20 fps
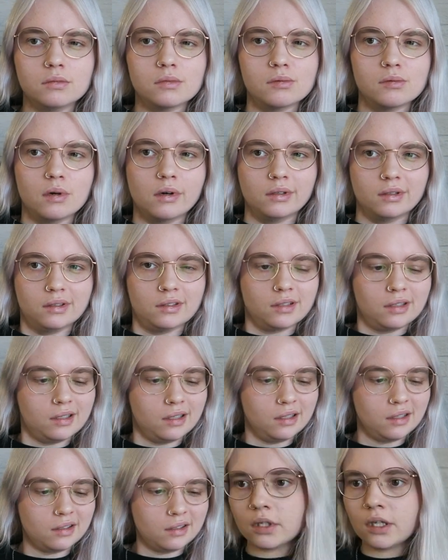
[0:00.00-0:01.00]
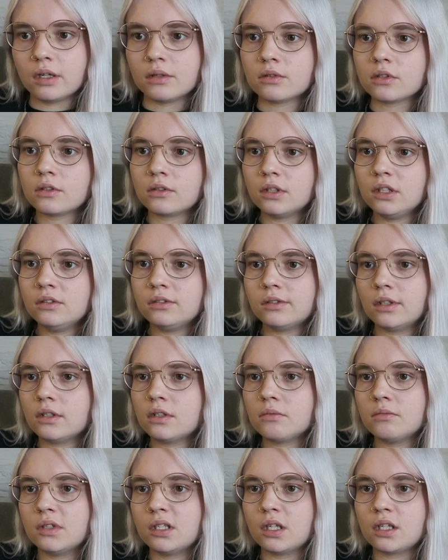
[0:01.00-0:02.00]
want. But yeah, it was really fun
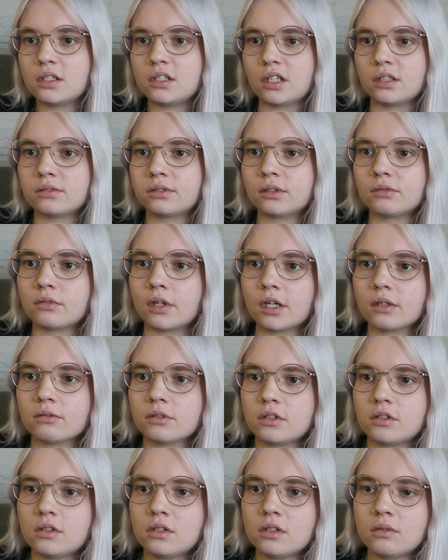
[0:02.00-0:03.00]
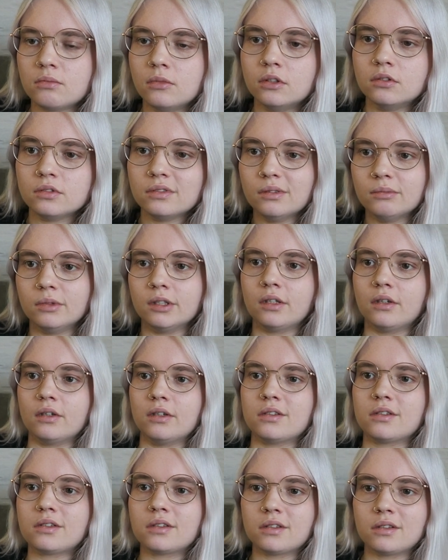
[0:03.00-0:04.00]
to me that Jeffrey Wright was in this movie
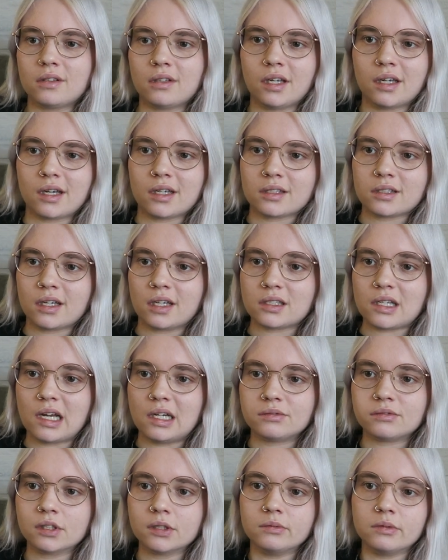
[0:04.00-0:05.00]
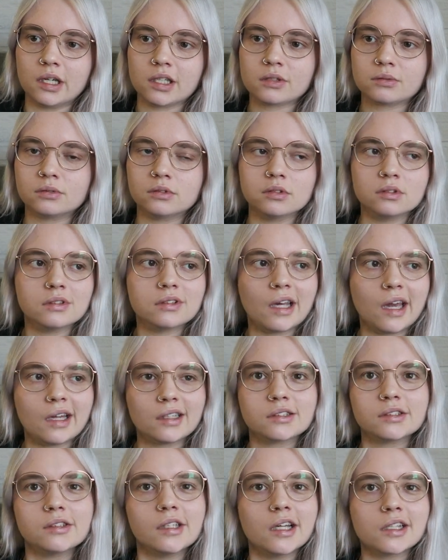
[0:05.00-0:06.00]
because, like I said, every Westworld
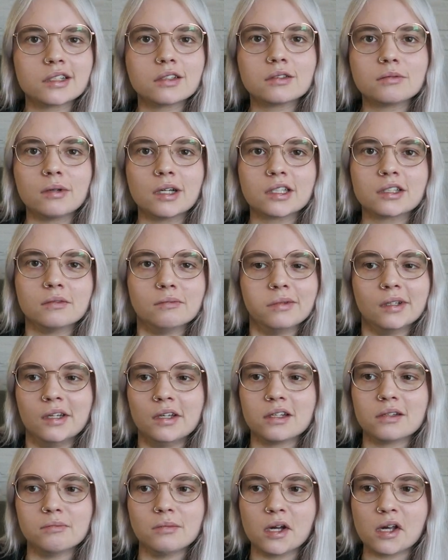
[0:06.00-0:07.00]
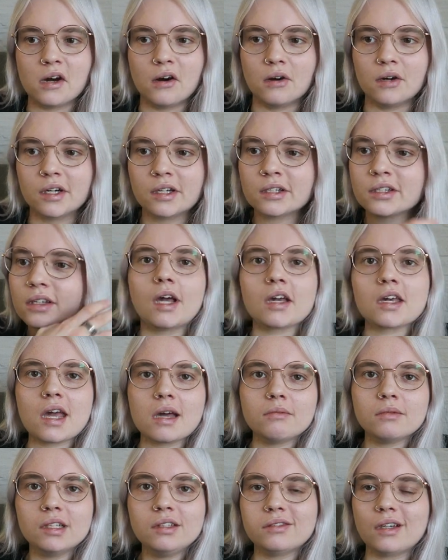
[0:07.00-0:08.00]
actor has a special place in my heart. I
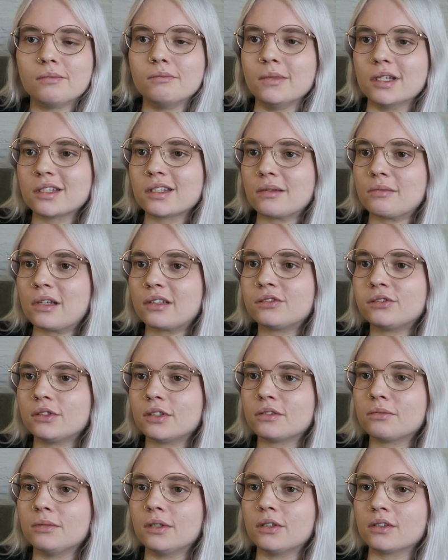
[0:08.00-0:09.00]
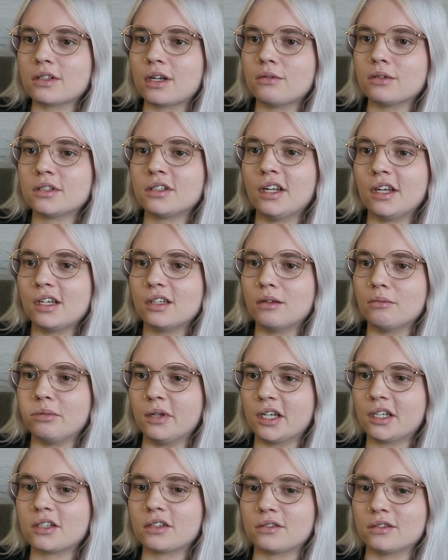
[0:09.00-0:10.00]
can't believe I missed him at first because I was taking a
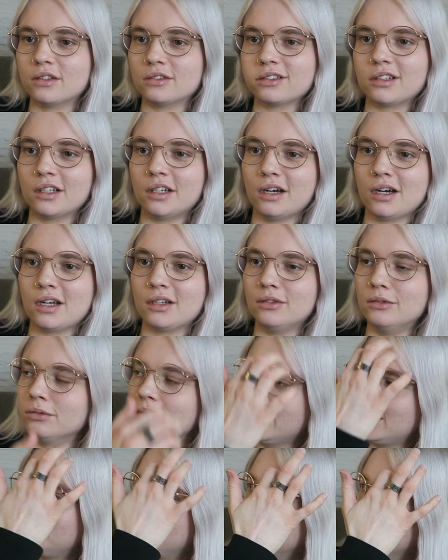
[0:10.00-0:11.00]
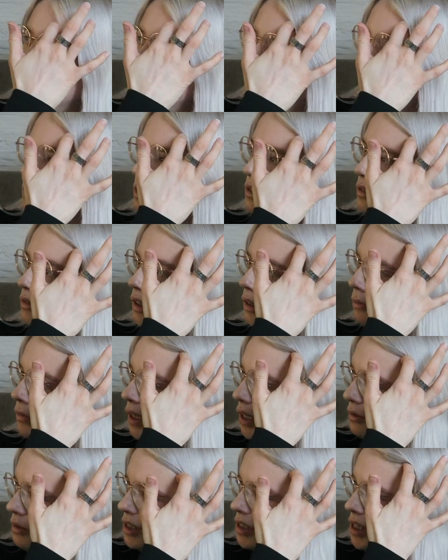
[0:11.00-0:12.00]
picture of the guy who plays Billy in Scream
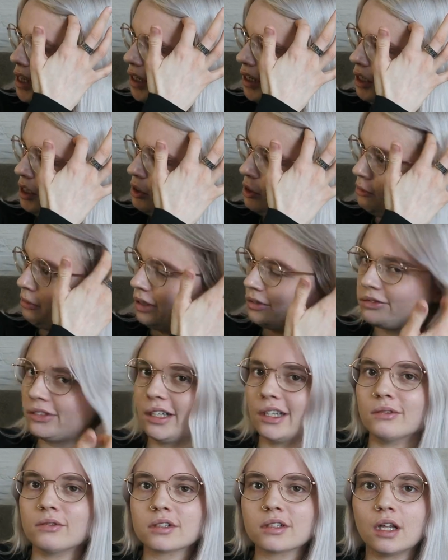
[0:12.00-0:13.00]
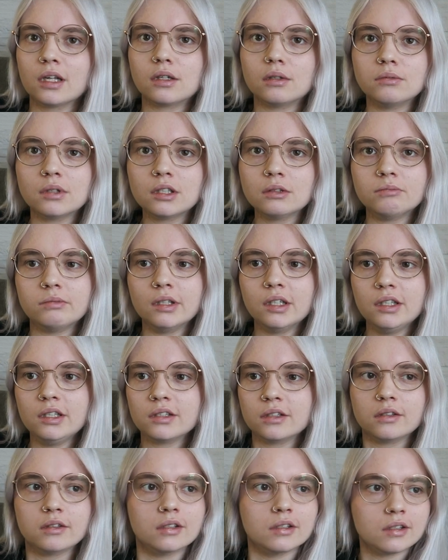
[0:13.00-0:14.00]
and I was sending it to my friend. I was like, oh my god,
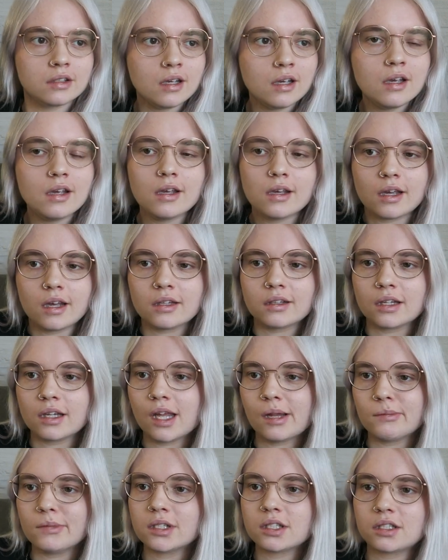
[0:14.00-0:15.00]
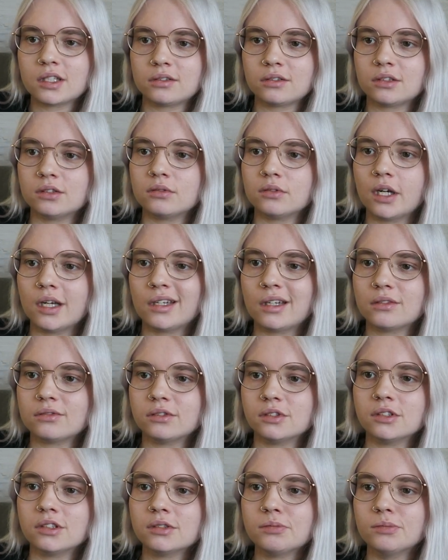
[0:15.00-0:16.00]
Billy's in this. And then I missed Jeffrey Wright at
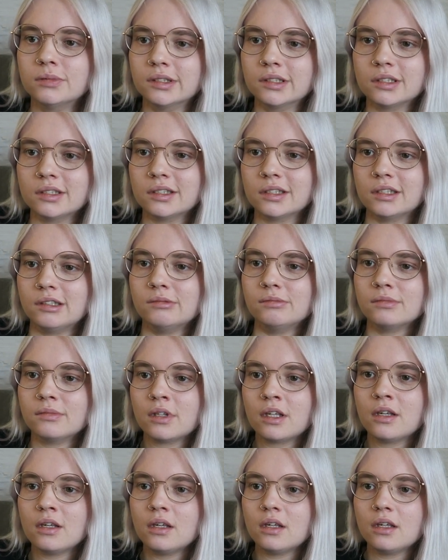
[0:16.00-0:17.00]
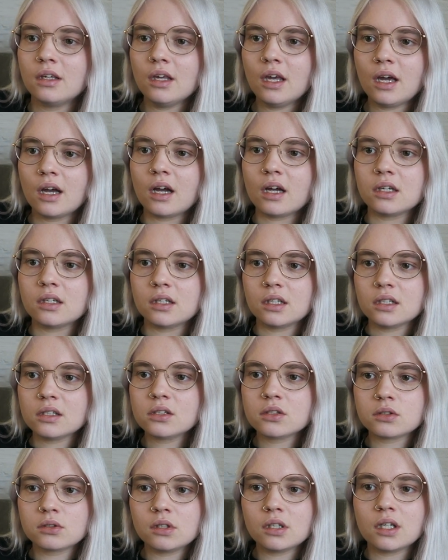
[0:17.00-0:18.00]
first, but yeah,
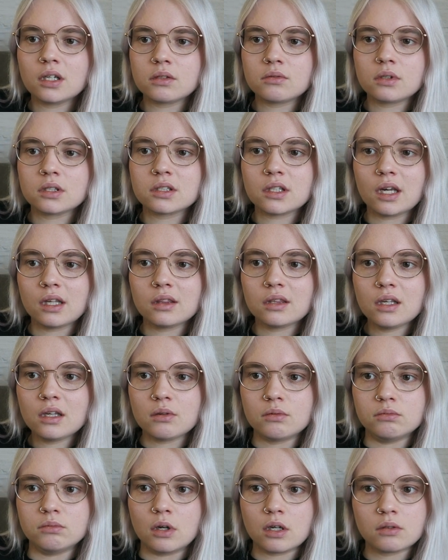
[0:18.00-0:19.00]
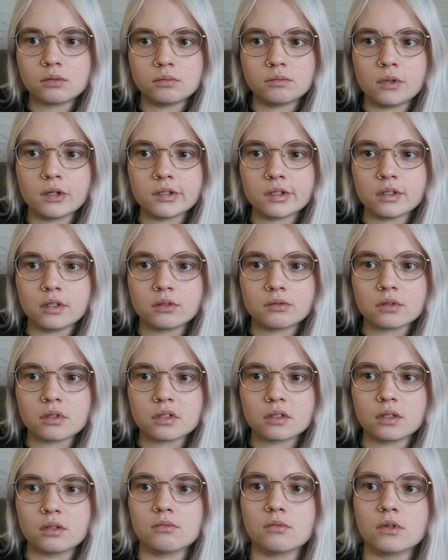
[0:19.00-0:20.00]
his storyline was, I think, one of the most
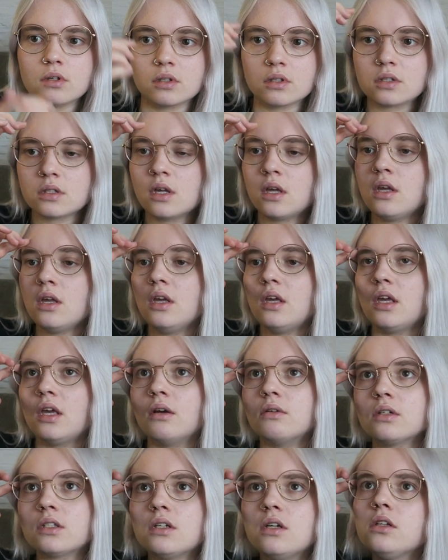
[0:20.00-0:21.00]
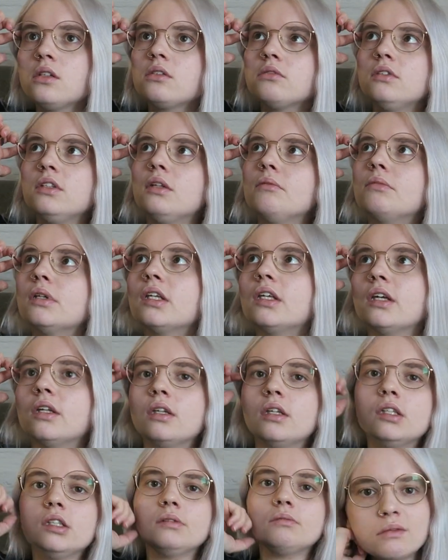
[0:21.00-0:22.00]
interesting ones. It was also in the
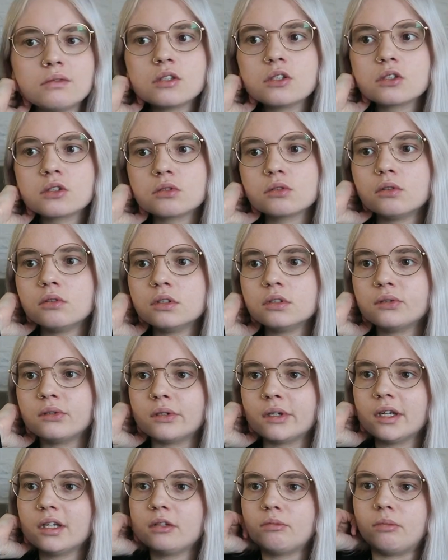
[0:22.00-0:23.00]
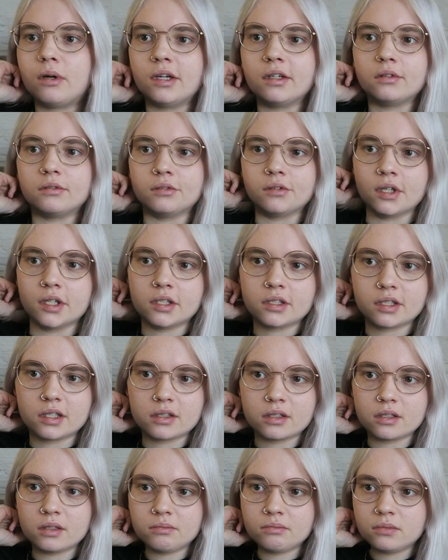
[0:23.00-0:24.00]
beginning. I was so annoyed by the
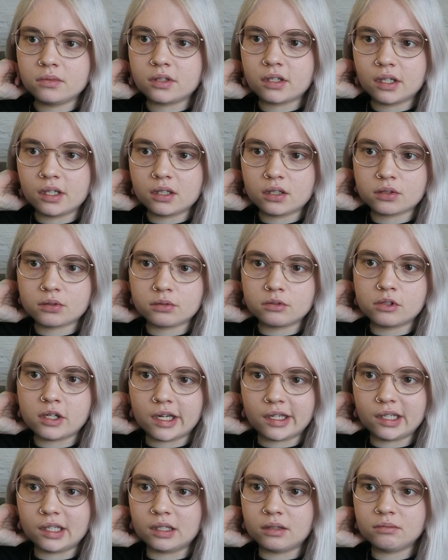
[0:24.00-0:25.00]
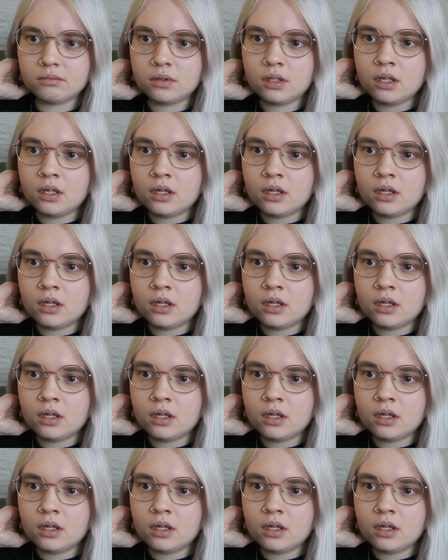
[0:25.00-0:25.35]
racism they threw at him.